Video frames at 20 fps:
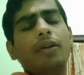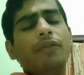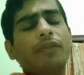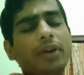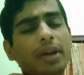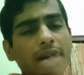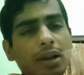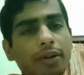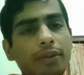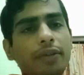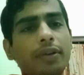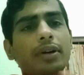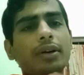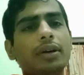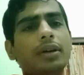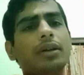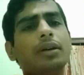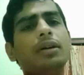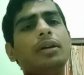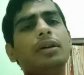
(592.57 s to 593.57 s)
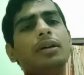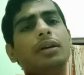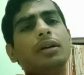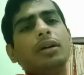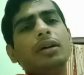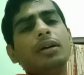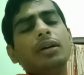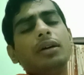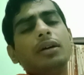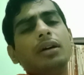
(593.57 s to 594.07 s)
whenever
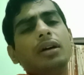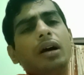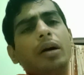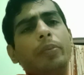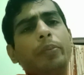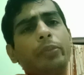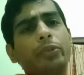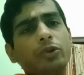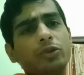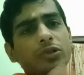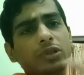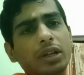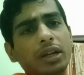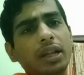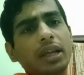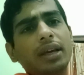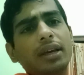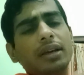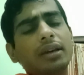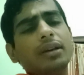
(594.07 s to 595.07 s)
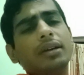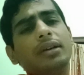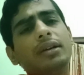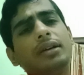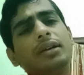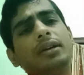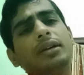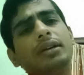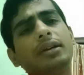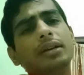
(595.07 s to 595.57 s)
a proceeding
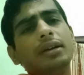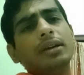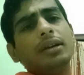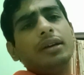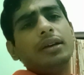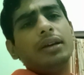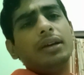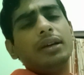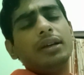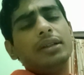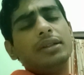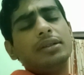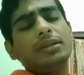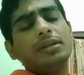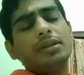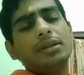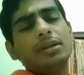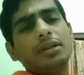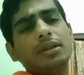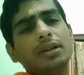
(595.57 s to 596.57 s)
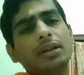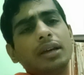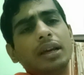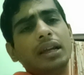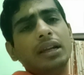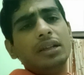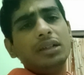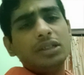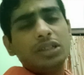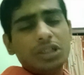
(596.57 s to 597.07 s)
is
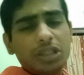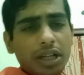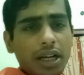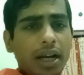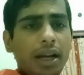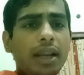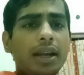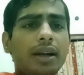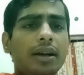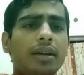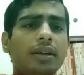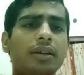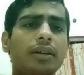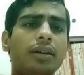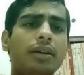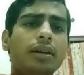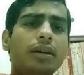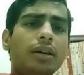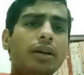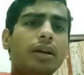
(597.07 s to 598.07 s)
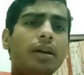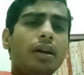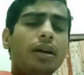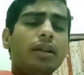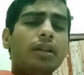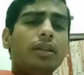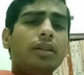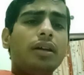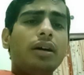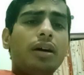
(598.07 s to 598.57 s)
initiated,
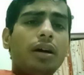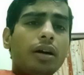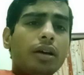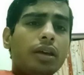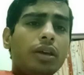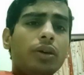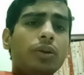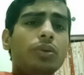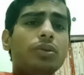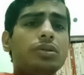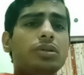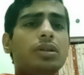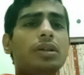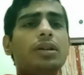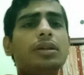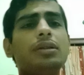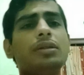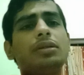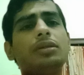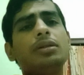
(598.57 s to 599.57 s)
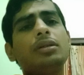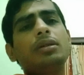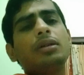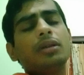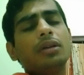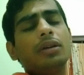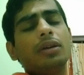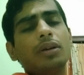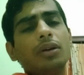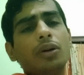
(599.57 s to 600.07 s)
the accused is
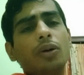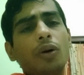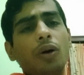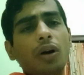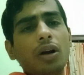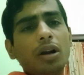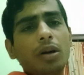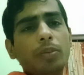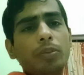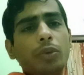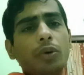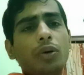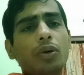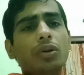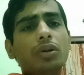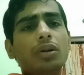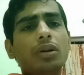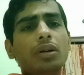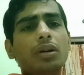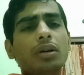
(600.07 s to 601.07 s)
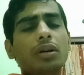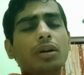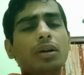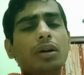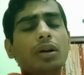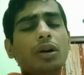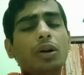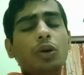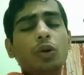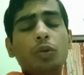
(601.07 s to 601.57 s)
called upon
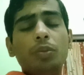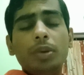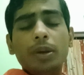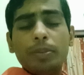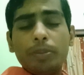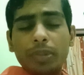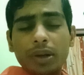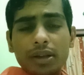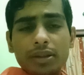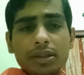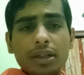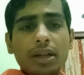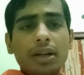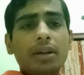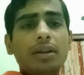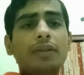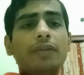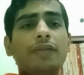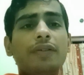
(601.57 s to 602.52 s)
to be present